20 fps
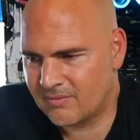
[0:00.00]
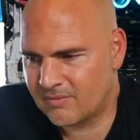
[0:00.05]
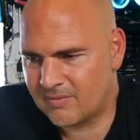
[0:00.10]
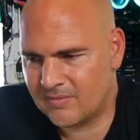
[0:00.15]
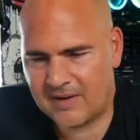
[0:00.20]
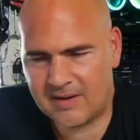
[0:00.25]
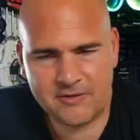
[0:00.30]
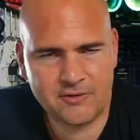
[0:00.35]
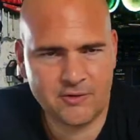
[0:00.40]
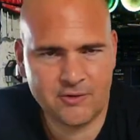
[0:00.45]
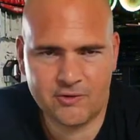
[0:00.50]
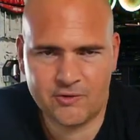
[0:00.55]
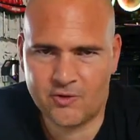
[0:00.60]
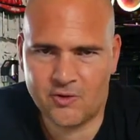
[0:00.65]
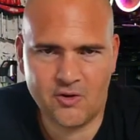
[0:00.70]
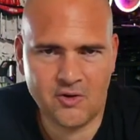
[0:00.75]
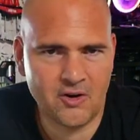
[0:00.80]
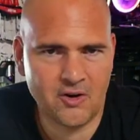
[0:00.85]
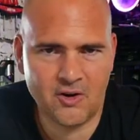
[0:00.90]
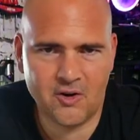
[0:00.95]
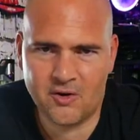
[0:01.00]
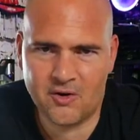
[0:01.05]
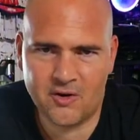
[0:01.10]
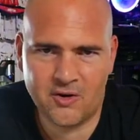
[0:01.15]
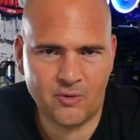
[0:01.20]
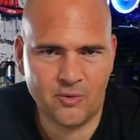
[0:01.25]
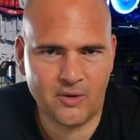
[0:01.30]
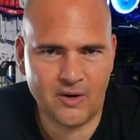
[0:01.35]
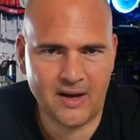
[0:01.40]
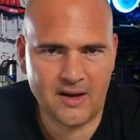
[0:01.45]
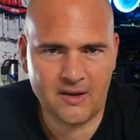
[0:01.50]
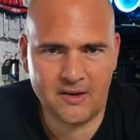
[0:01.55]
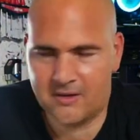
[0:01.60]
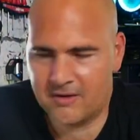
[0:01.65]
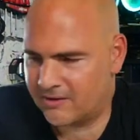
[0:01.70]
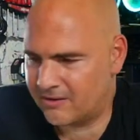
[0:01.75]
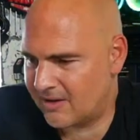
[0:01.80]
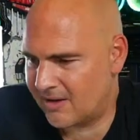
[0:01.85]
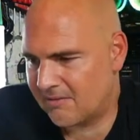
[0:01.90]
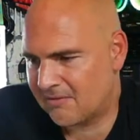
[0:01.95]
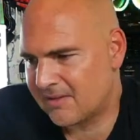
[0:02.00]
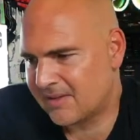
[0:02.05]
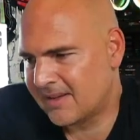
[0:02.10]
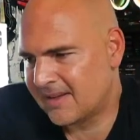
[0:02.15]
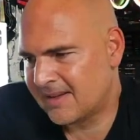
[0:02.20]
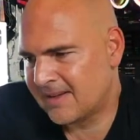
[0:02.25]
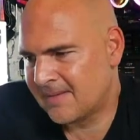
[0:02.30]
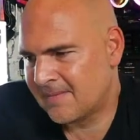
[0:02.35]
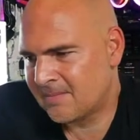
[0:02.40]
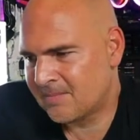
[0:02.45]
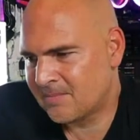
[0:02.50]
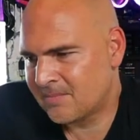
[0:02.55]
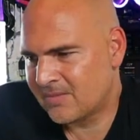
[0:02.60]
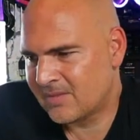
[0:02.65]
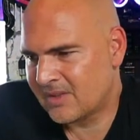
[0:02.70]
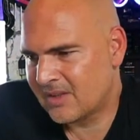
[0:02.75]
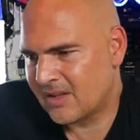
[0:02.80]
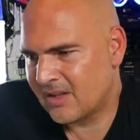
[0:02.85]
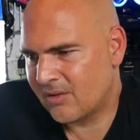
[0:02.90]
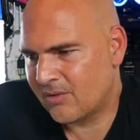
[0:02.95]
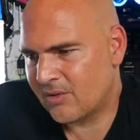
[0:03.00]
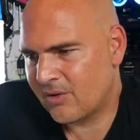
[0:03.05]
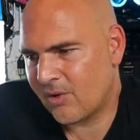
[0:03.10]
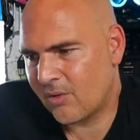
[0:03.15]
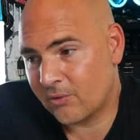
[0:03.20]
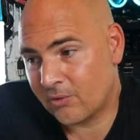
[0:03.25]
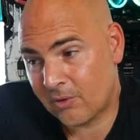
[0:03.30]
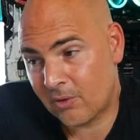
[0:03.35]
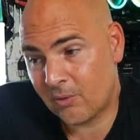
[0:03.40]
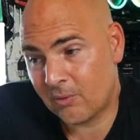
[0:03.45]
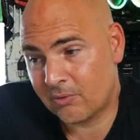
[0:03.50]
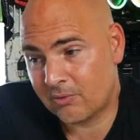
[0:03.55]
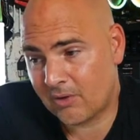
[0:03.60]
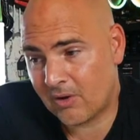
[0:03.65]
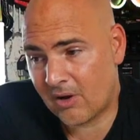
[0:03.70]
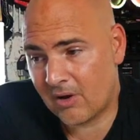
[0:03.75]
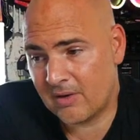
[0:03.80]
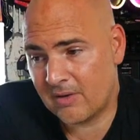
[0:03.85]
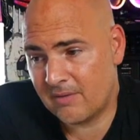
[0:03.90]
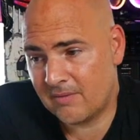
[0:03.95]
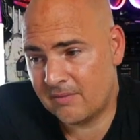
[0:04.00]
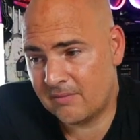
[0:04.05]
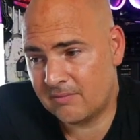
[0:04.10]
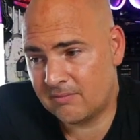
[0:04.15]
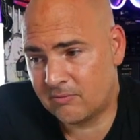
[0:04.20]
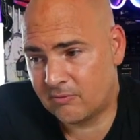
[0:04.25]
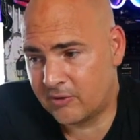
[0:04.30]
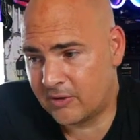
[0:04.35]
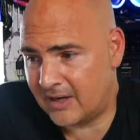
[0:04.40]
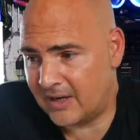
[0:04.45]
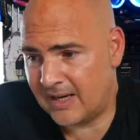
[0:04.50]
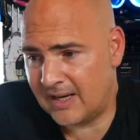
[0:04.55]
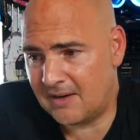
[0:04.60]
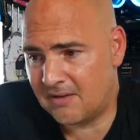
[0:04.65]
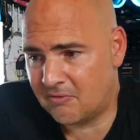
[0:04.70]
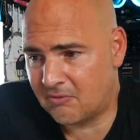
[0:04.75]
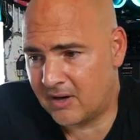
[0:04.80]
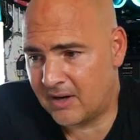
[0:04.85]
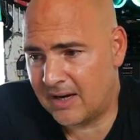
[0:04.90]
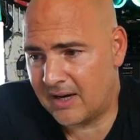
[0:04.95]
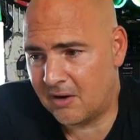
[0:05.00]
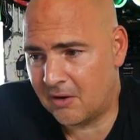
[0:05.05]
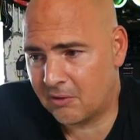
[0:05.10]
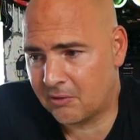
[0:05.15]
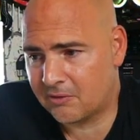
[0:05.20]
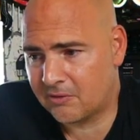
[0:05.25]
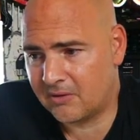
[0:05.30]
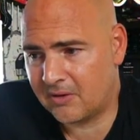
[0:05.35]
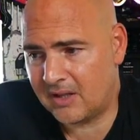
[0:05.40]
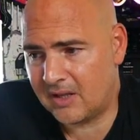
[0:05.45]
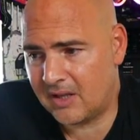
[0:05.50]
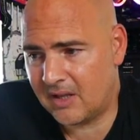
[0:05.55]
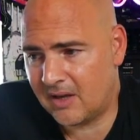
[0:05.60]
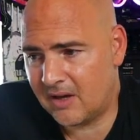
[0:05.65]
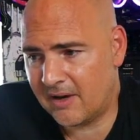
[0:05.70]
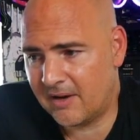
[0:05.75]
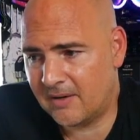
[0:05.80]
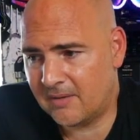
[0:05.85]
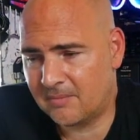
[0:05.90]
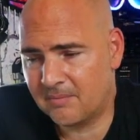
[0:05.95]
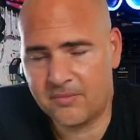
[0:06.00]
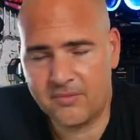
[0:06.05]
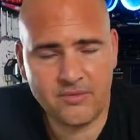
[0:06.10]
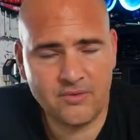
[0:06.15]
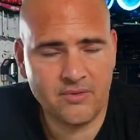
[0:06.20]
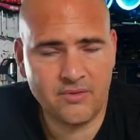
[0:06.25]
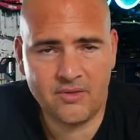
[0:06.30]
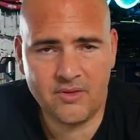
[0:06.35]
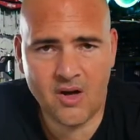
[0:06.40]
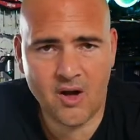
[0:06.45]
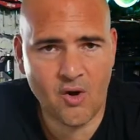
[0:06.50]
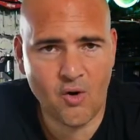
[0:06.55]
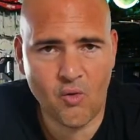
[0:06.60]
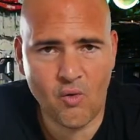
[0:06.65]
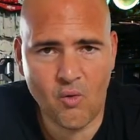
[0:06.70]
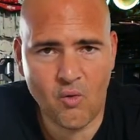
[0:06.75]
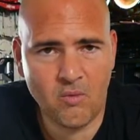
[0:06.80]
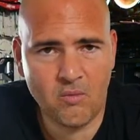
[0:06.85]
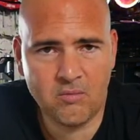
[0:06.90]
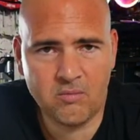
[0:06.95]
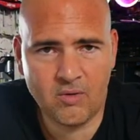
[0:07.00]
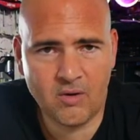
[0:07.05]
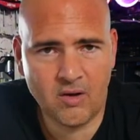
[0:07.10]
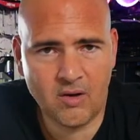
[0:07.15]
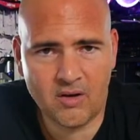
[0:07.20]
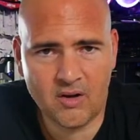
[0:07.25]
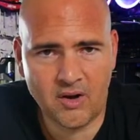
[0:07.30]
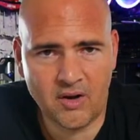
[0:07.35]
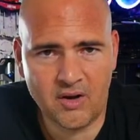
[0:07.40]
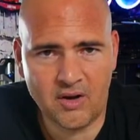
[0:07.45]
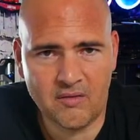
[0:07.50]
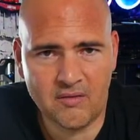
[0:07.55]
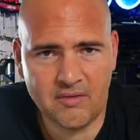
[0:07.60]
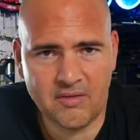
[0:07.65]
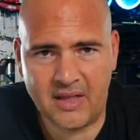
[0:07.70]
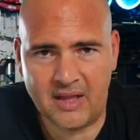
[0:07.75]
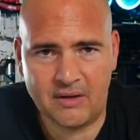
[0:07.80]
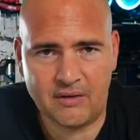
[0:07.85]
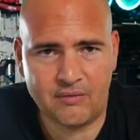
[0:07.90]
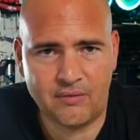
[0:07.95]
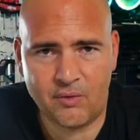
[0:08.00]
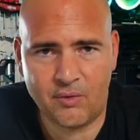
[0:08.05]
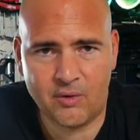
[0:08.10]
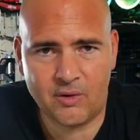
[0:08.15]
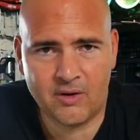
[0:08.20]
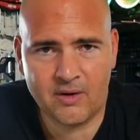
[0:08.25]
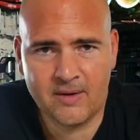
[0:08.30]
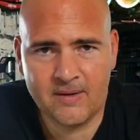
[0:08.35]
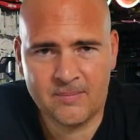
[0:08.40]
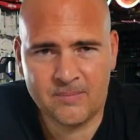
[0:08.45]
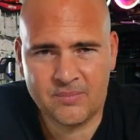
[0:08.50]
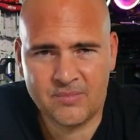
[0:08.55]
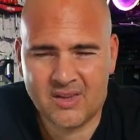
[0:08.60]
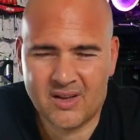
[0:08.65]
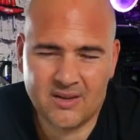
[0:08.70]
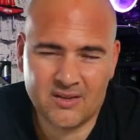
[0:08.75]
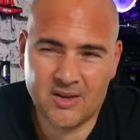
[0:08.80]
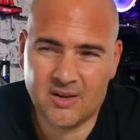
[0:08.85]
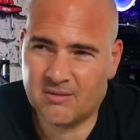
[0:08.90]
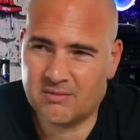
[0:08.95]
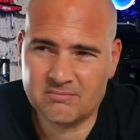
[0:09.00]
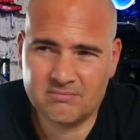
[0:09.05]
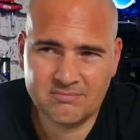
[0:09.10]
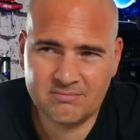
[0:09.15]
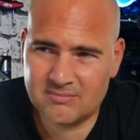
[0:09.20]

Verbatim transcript: faster, stronger, longer, all that kind of stuff. Consoles, I've really lost the whole kind of thing for. I don't